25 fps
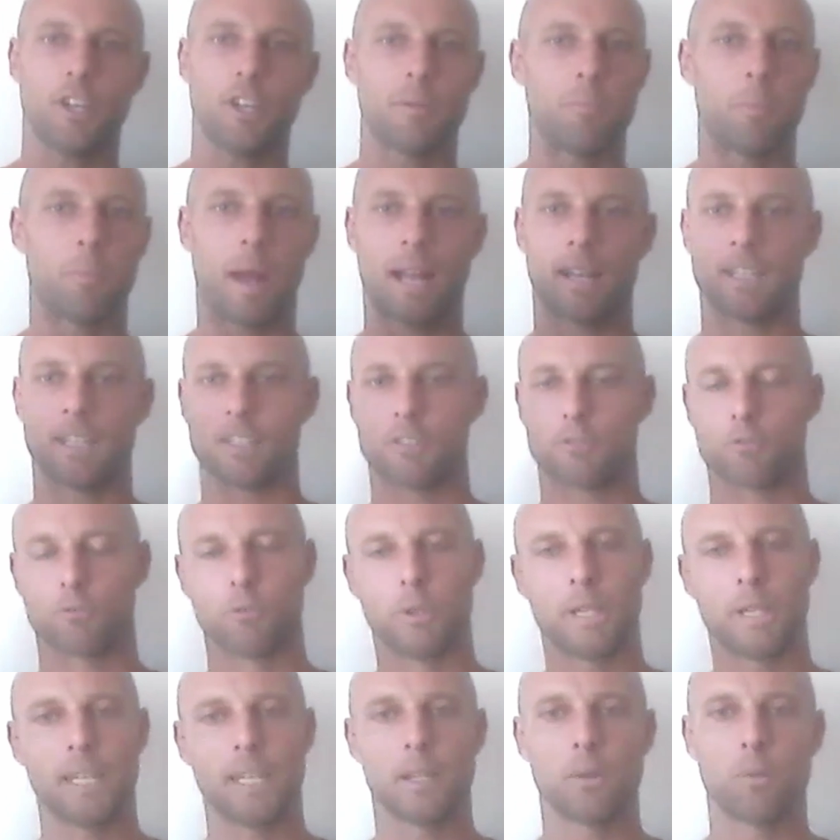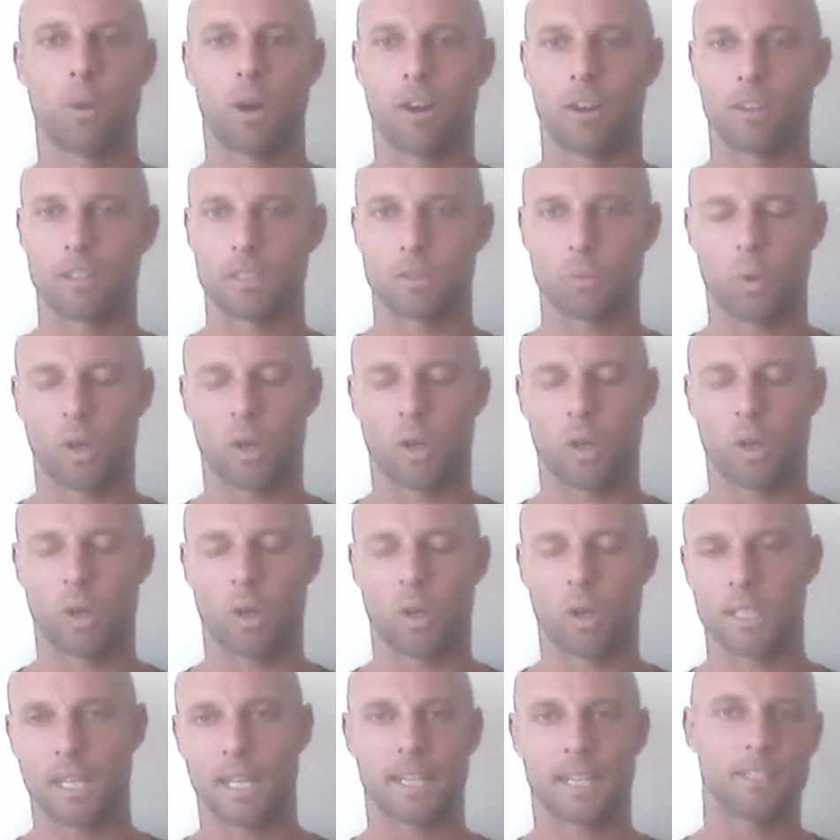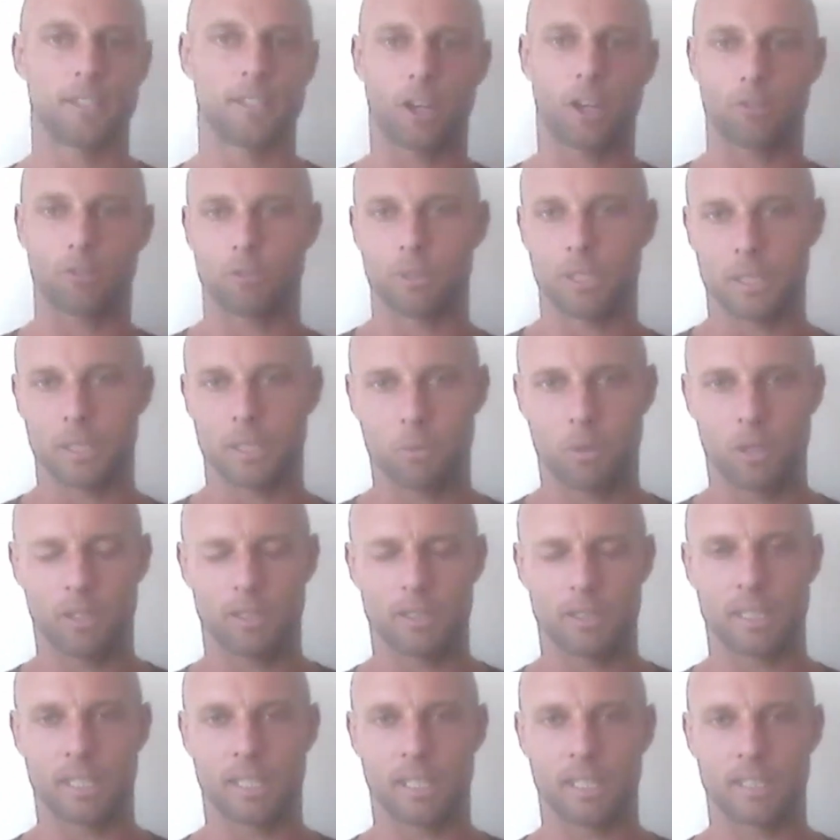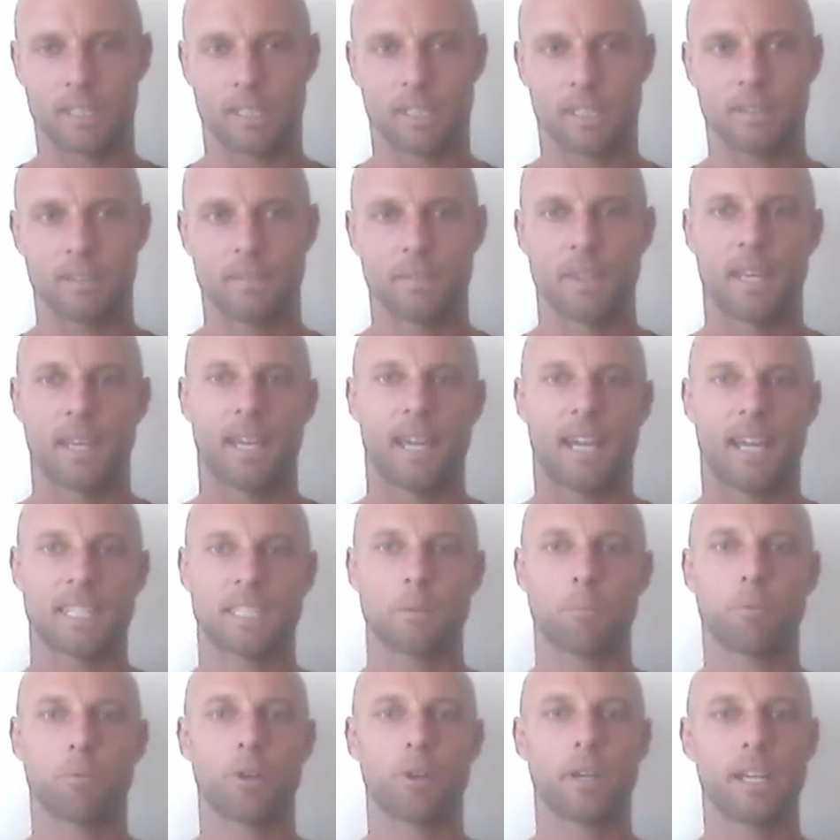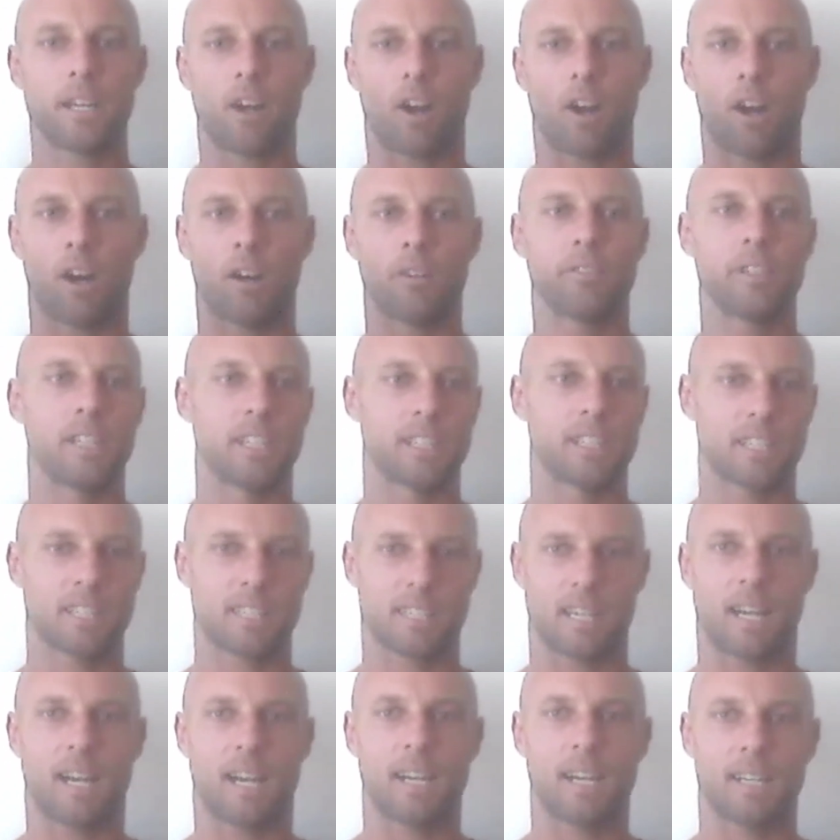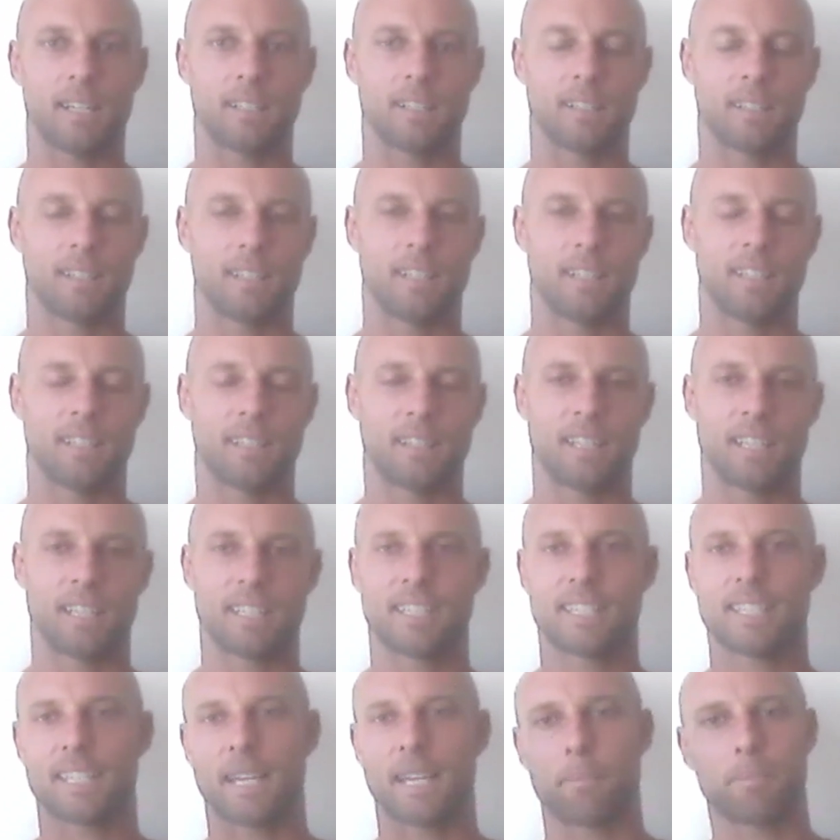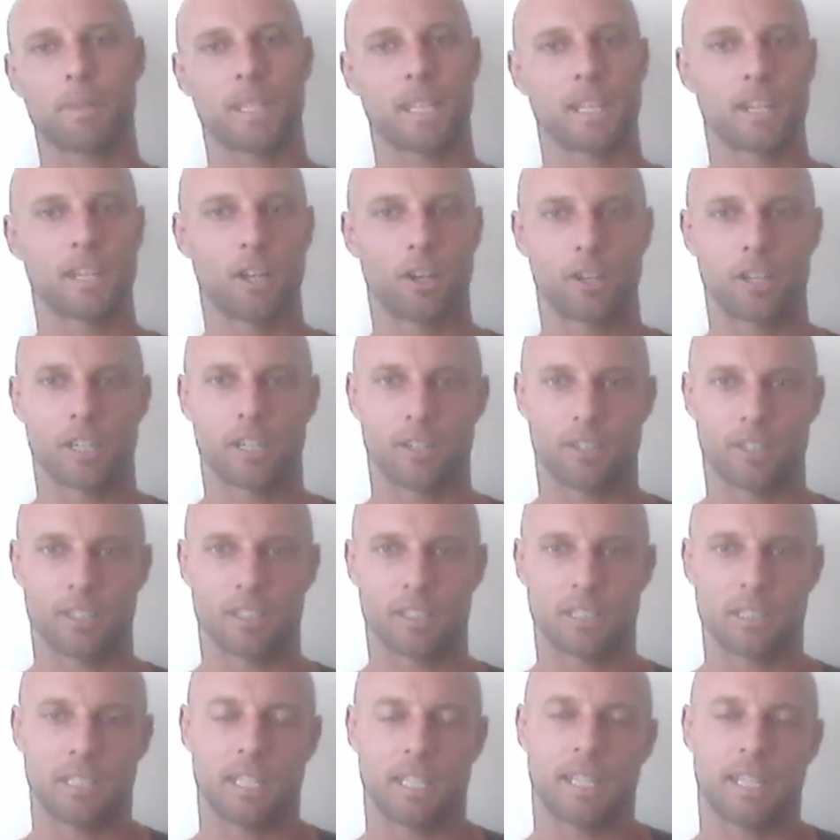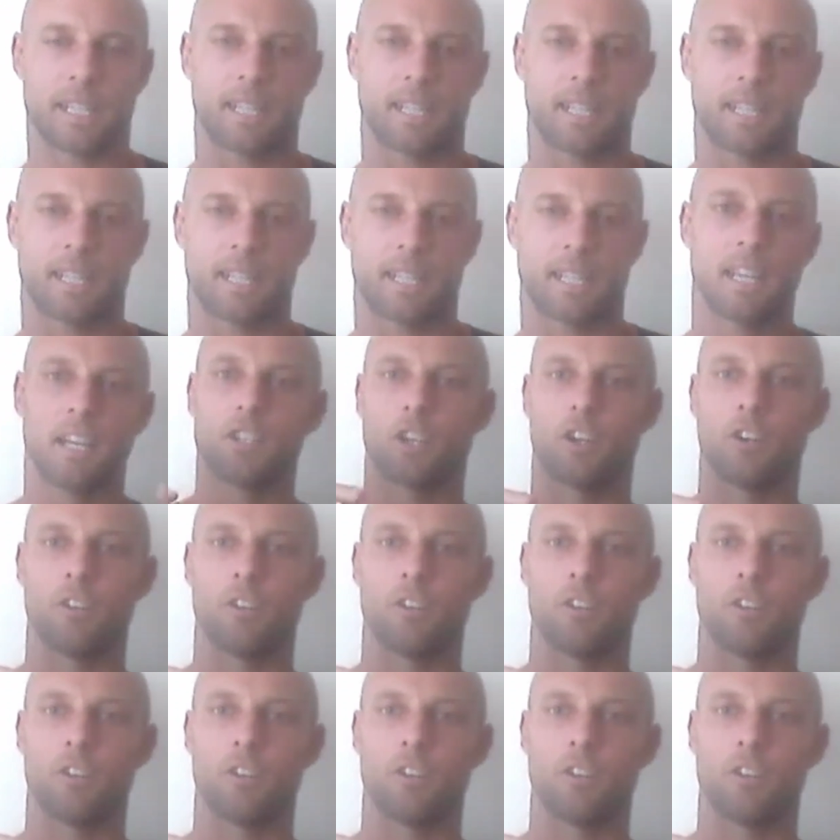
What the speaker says: If you can balance really well on one leg and not really well on the other, that's a pretty obvious sign that there's something going on the leg.